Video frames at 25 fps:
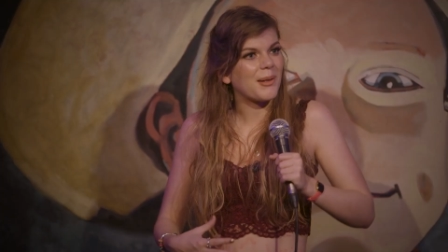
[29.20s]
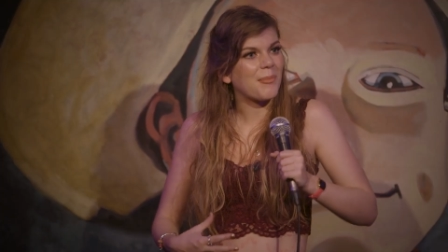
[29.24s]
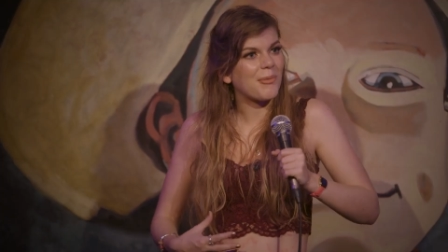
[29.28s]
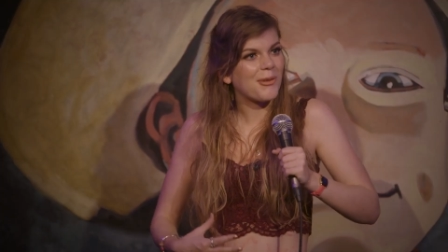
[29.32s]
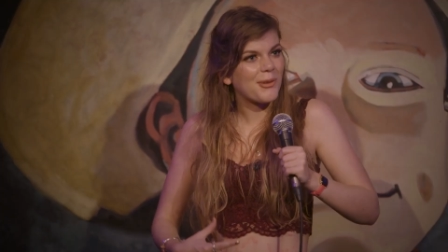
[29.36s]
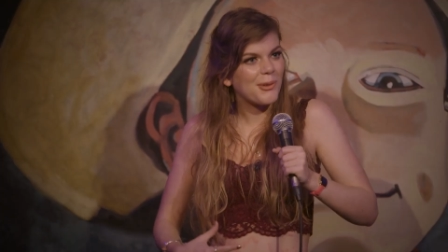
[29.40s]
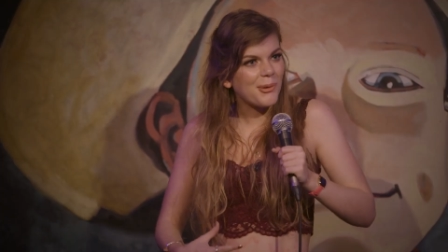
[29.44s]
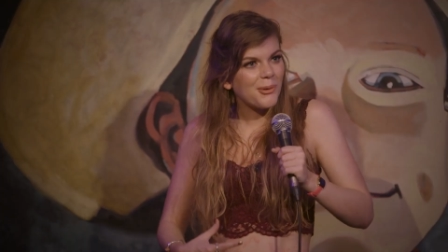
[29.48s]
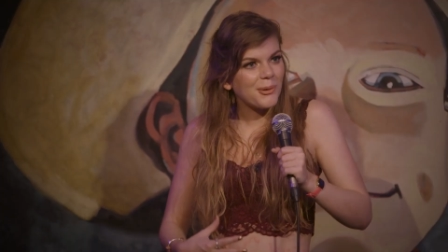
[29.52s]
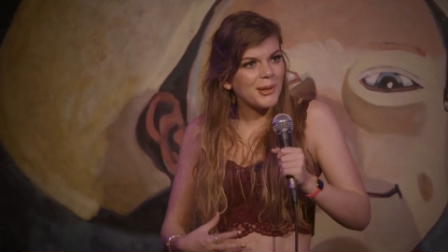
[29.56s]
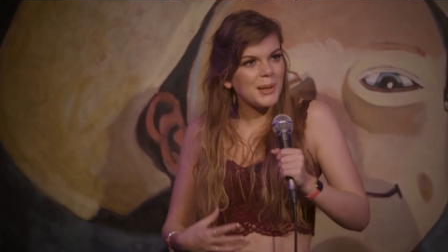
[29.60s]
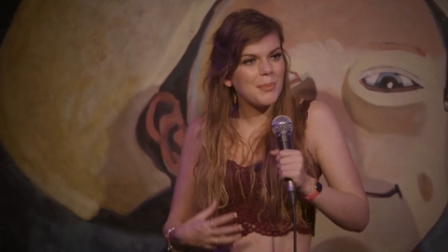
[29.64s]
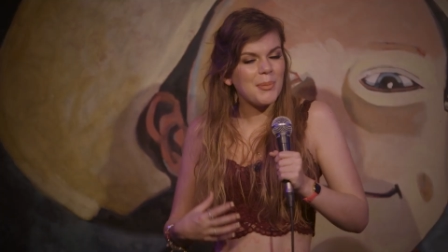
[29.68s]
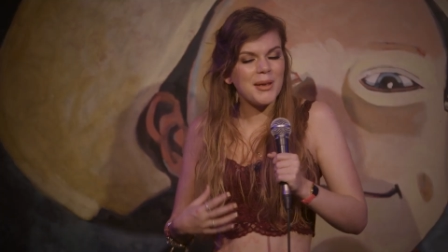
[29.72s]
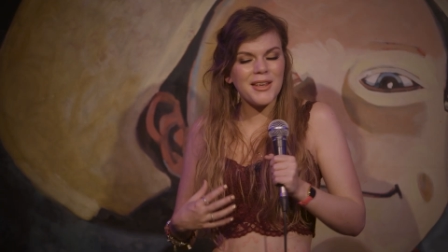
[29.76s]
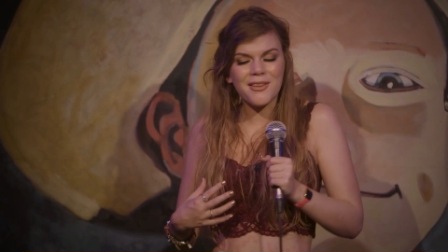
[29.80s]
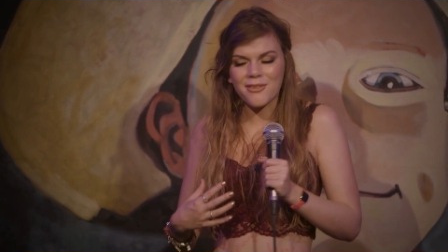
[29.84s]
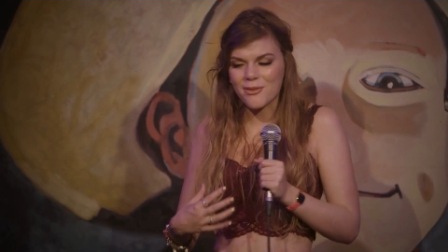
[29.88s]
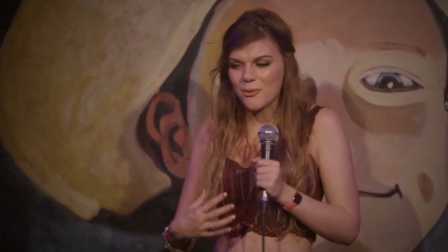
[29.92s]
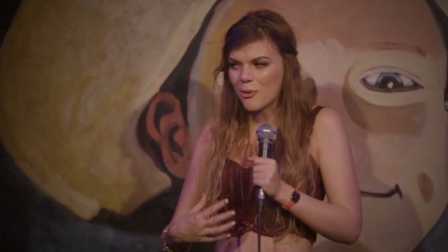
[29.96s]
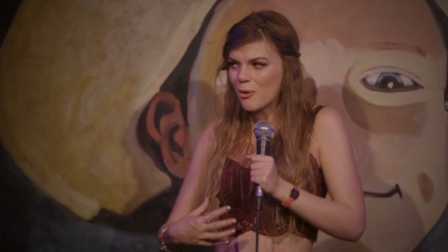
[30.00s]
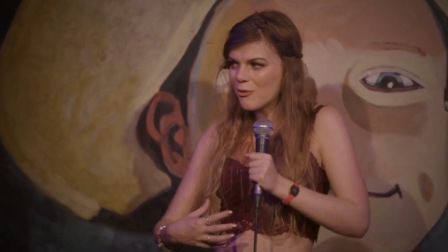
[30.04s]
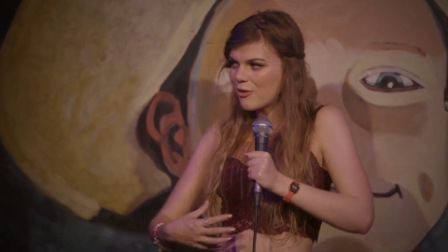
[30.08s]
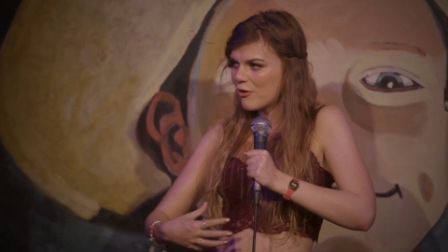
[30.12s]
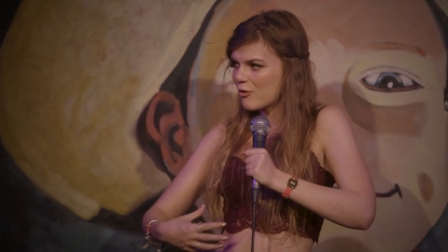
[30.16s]
I'm slowly
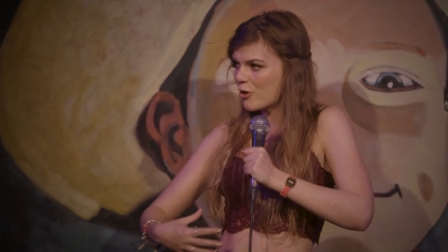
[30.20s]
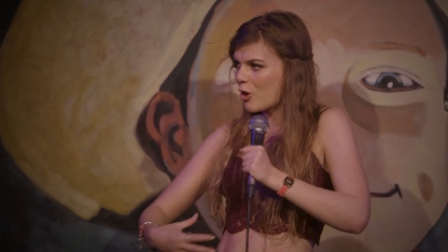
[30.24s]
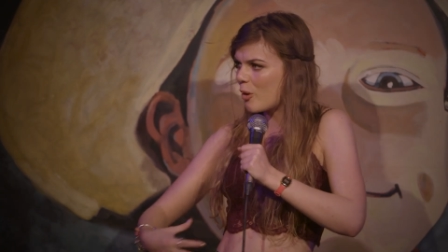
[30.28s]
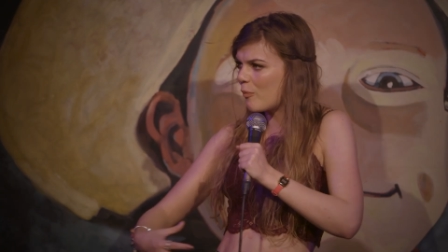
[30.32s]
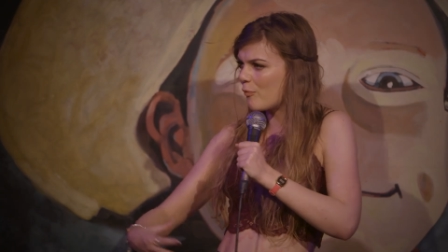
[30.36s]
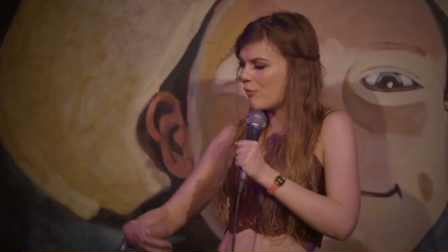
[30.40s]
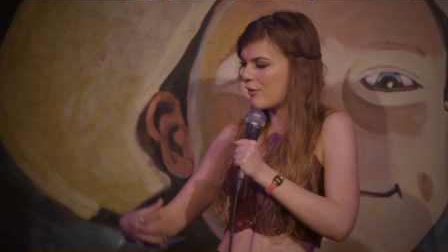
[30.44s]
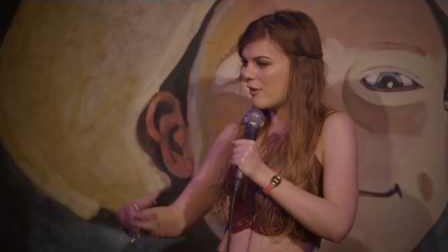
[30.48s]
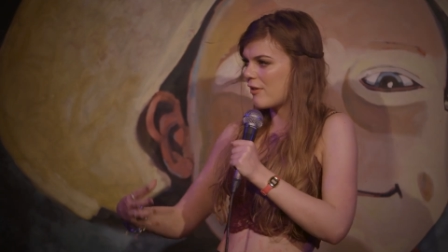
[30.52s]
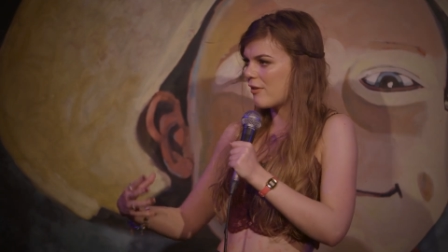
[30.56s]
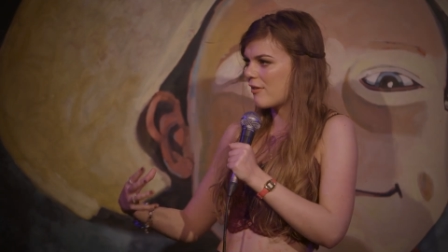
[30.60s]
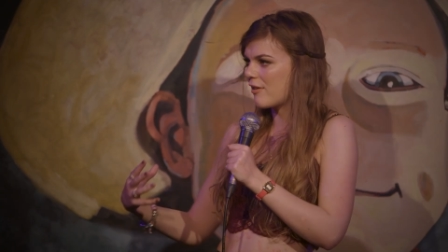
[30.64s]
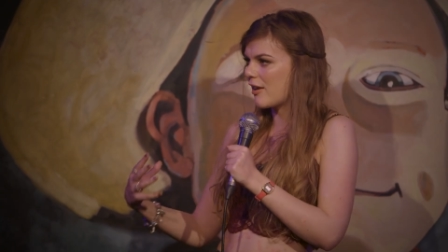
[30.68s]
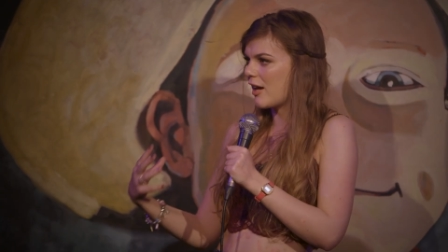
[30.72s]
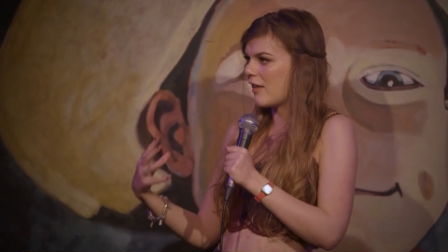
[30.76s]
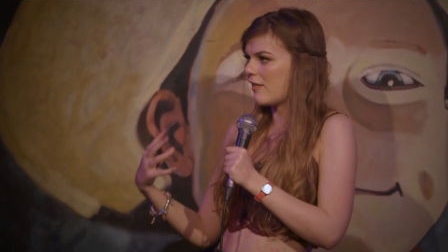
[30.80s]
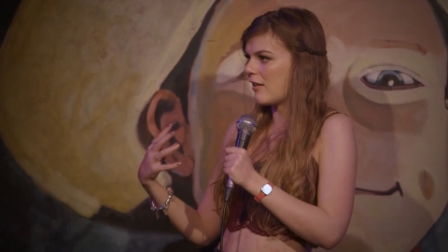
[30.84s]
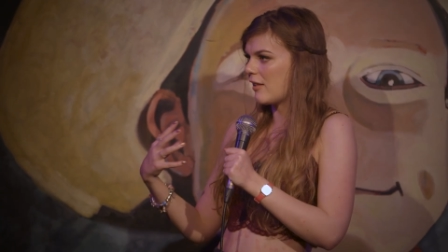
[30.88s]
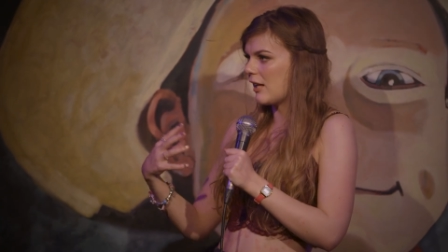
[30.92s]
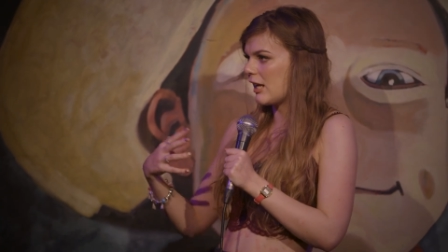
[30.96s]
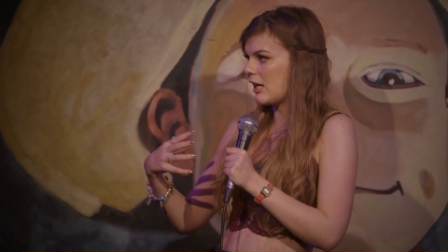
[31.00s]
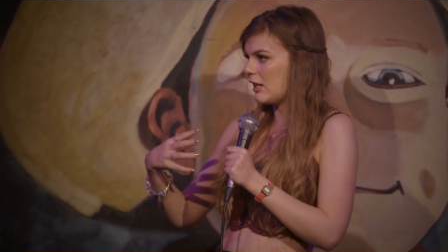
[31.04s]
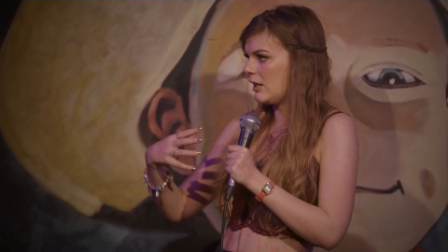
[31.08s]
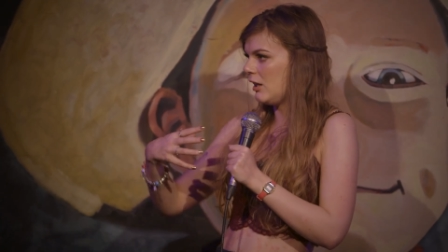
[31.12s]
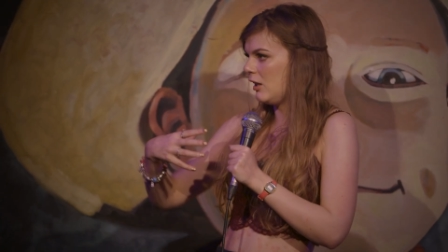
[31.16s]
piecing all this confidence together
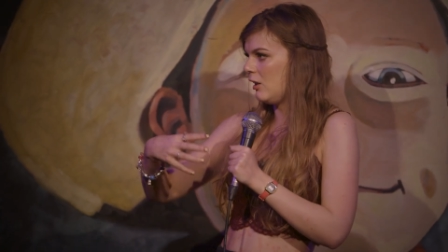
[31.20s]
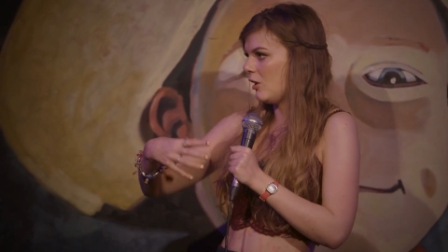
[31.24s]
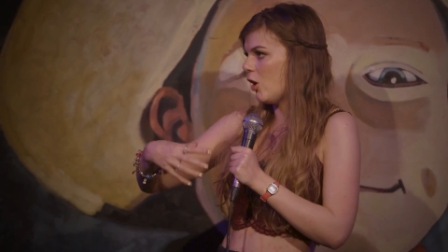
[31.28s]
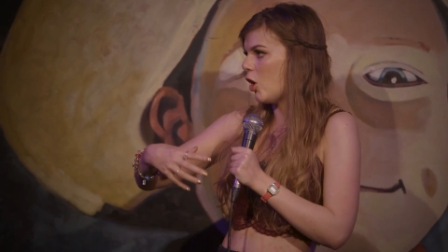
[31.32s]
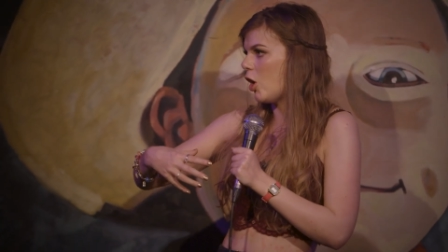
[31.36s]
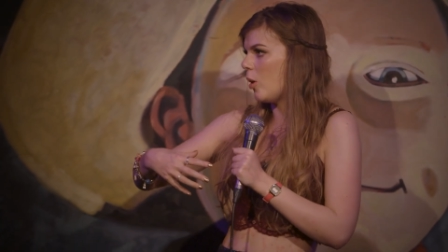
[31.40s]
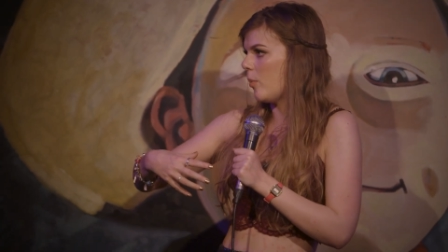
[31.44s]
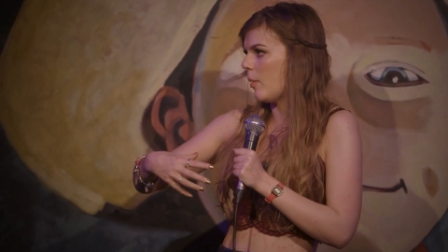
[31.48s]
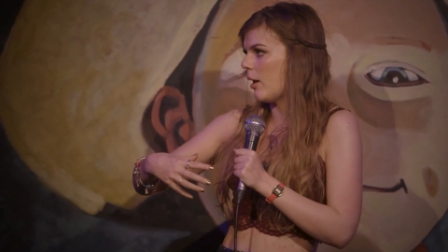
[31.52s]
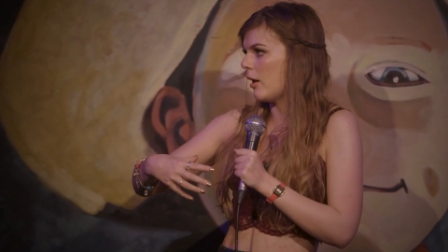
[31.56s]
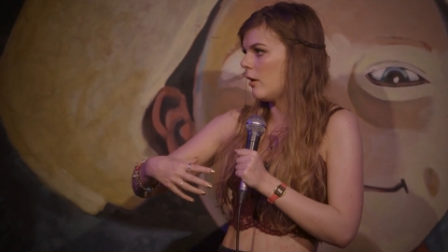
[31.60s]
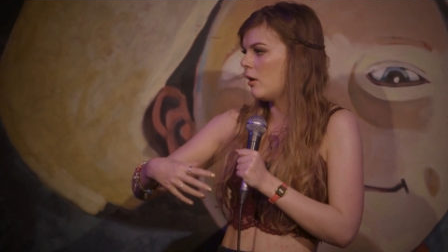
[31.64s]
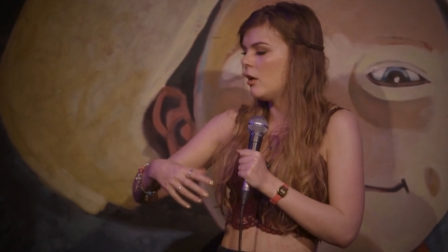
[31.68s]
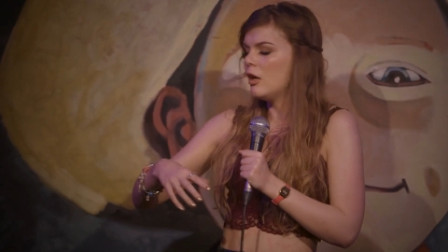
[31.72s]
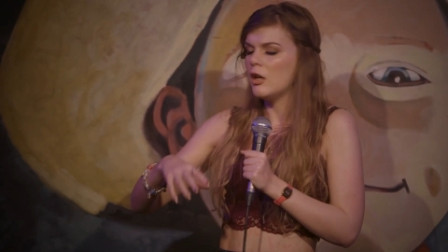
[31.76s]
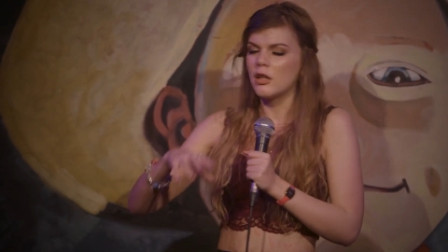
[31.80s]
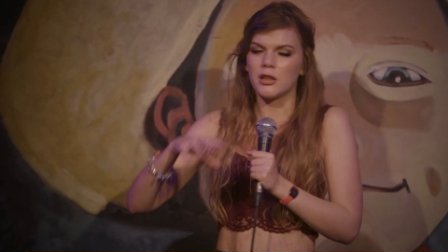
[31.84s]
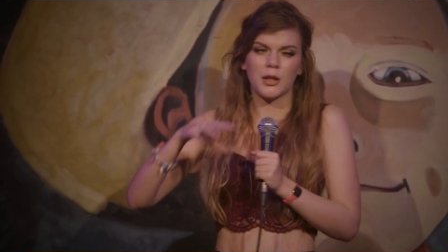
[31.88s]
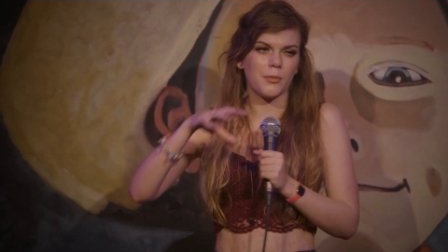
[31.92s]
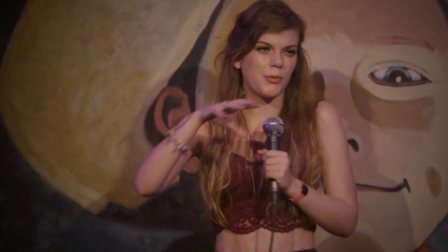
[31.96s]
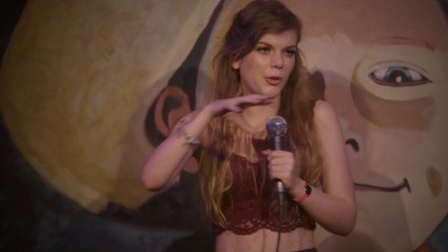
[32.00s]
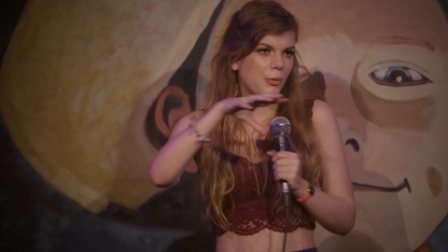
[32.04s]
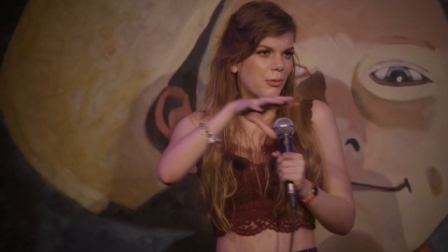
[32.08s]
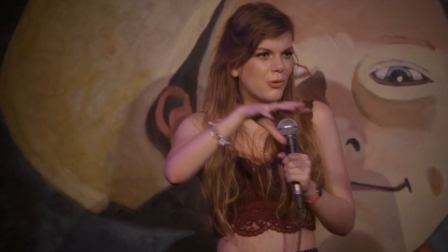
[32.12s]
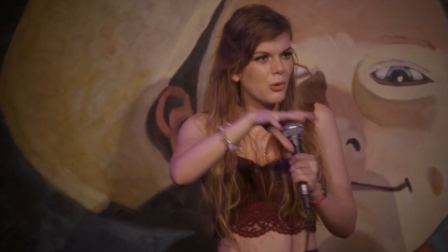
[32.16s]
like a little armour. And
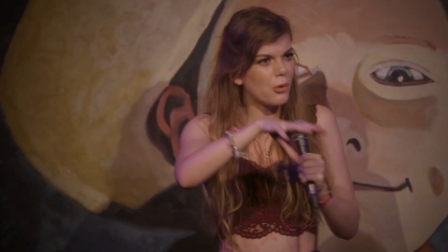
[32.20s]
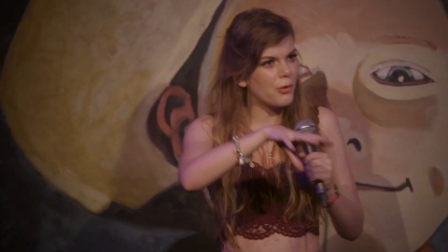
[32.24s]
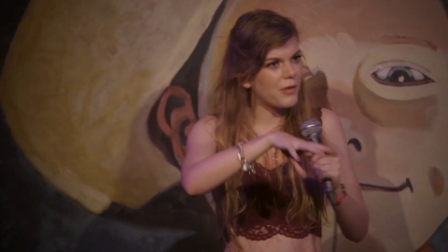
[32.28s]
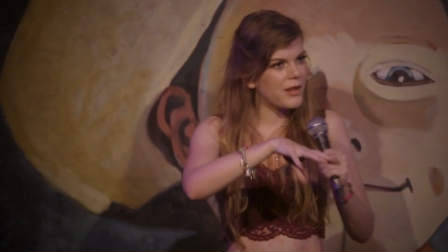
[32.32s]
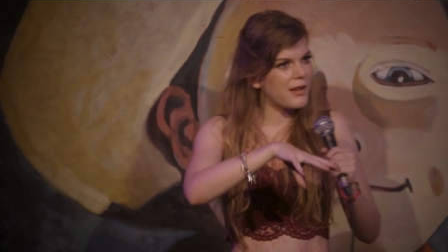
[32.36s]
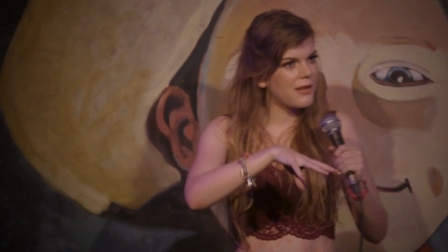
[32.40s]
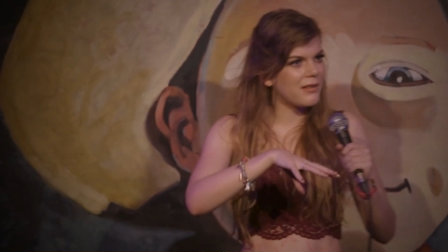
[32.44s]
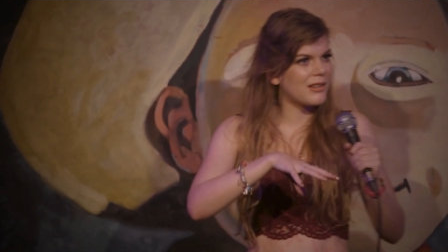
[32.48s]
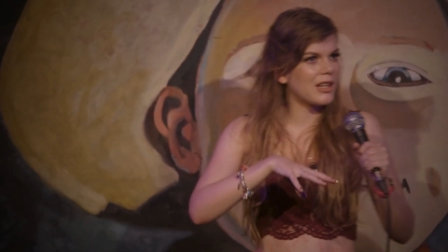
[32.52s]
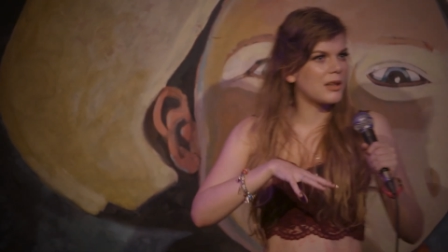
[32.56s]
I'm doing all these